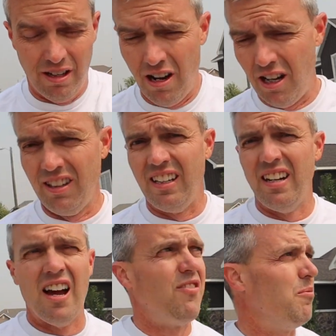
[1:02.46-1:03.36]
oddly
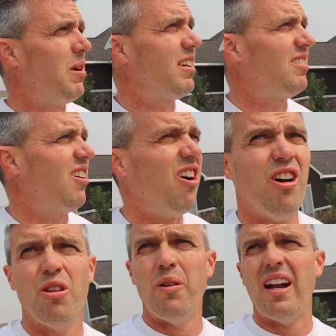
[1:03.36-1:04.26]
enough, it makes it
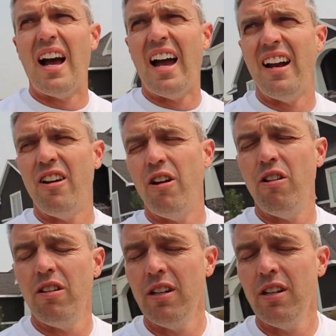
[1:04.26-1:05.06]
all the way to Idaho.